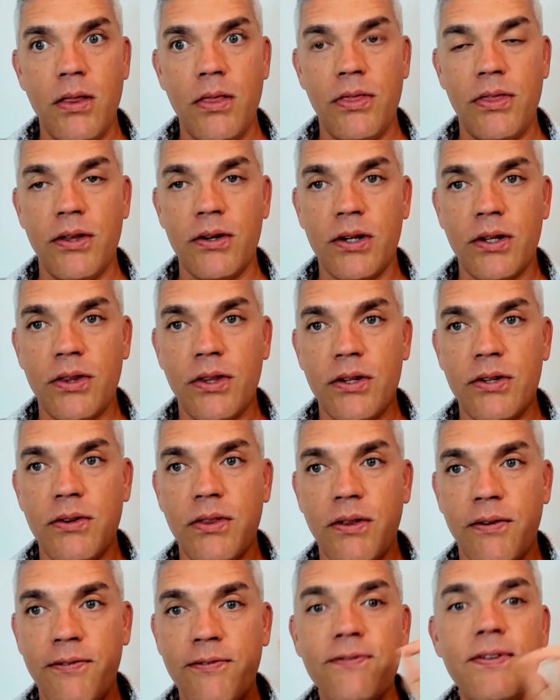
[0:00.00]

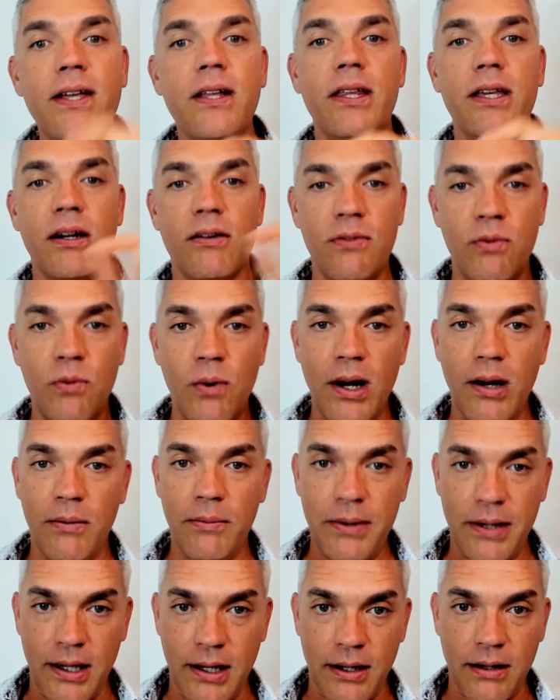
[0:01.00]
the feeling of
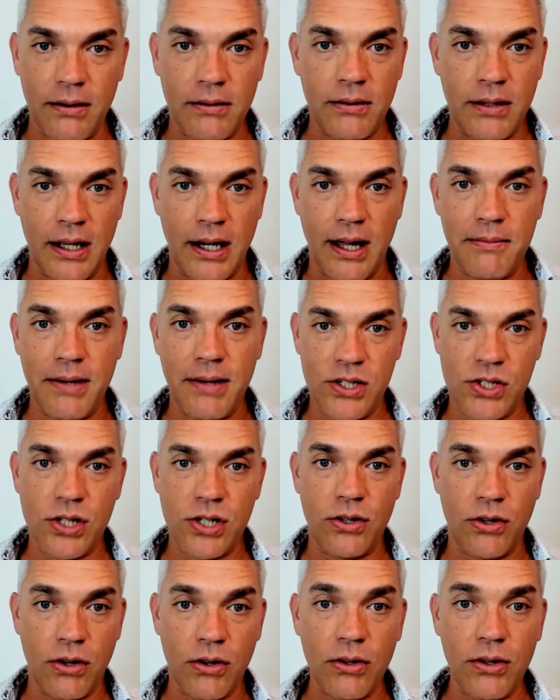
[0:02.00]
well-being that I
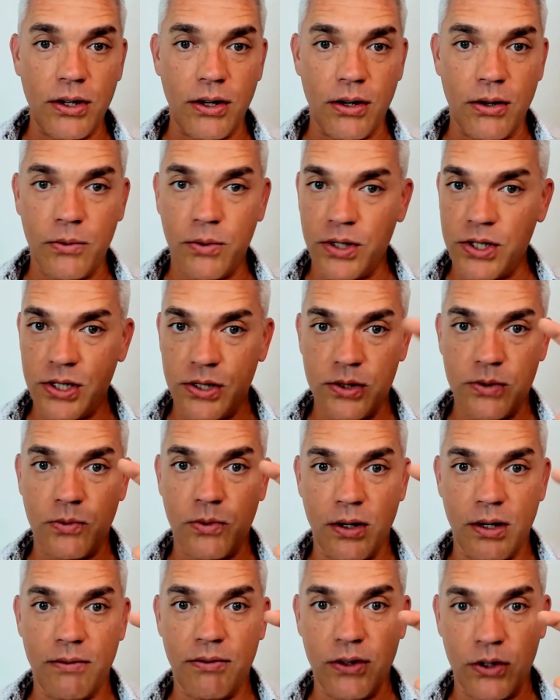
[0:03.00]
mentioned earlier, which is
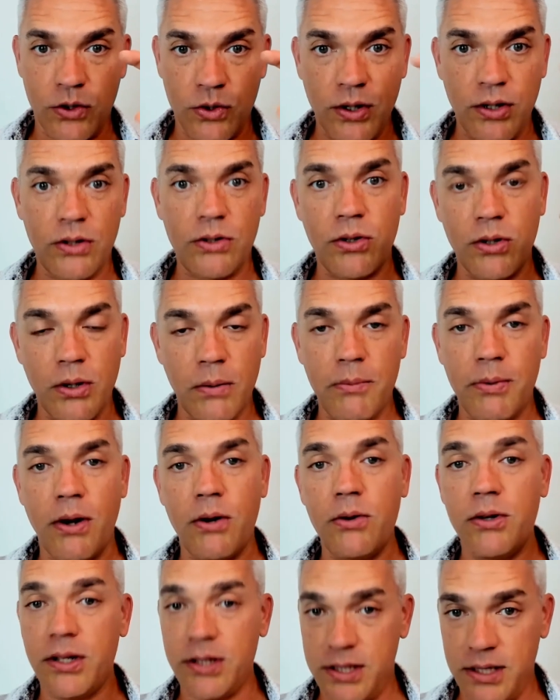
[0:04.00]
one of the critical
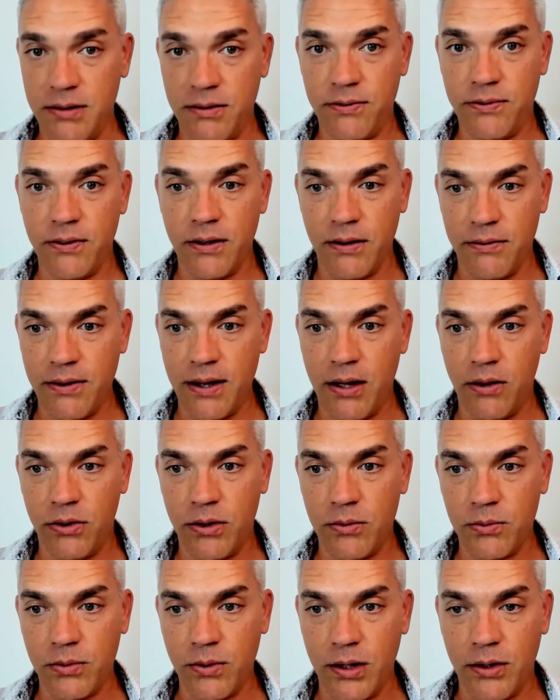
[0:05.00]
components of health
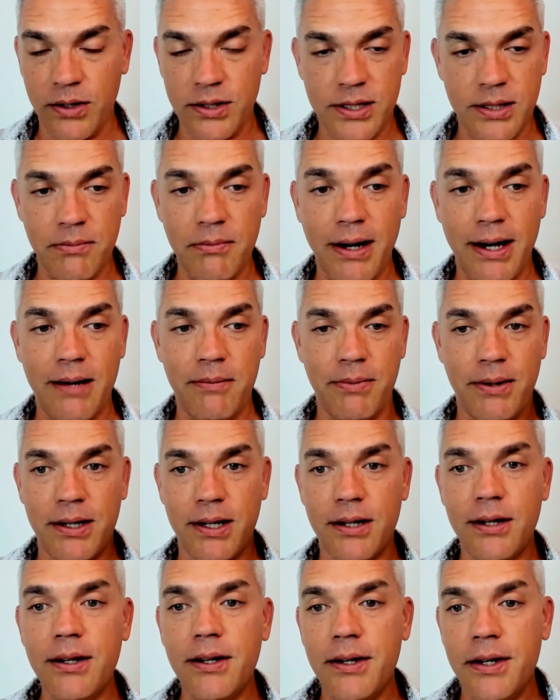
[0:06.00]
and wellness, in my
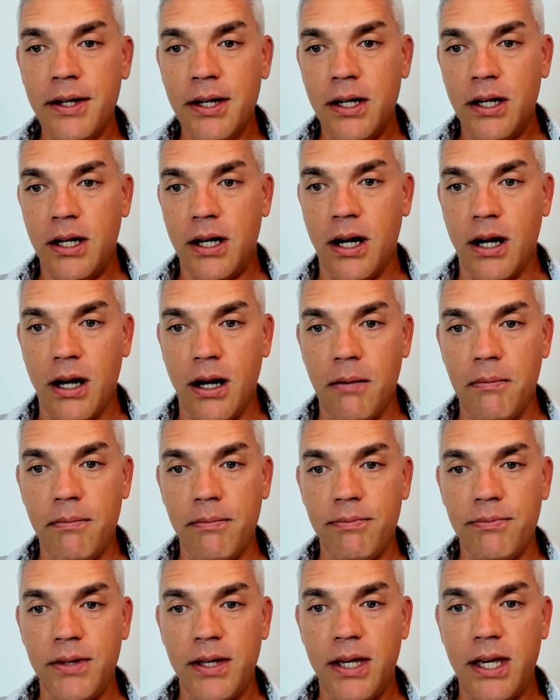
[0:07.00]
opinion,
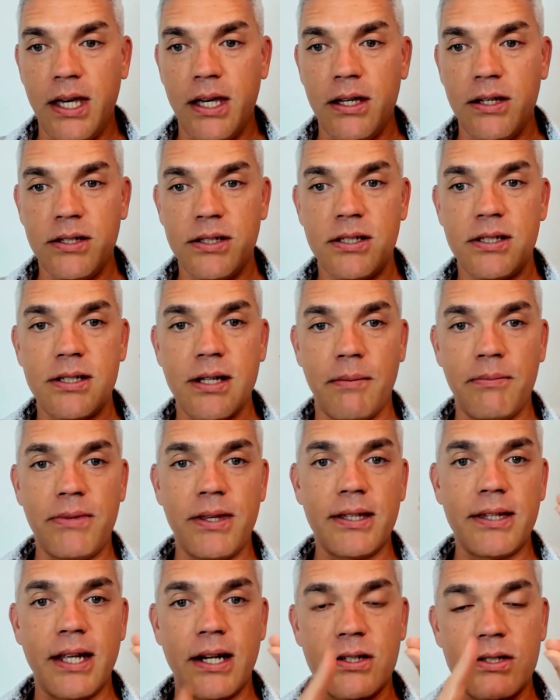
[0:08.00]
is
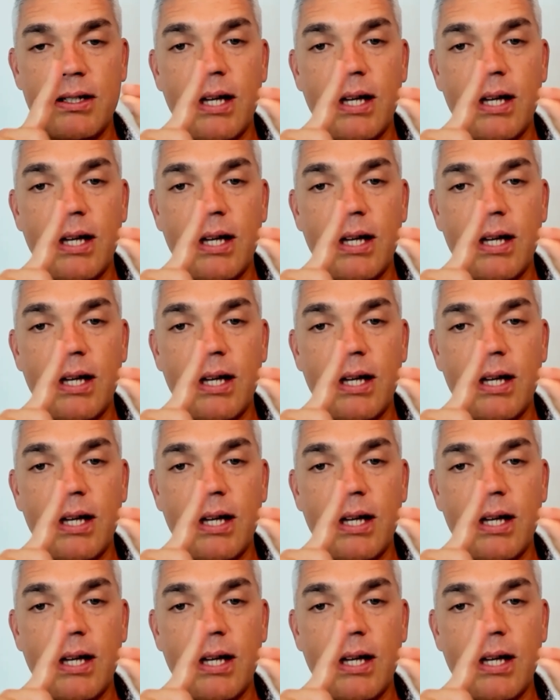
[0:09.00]
something that is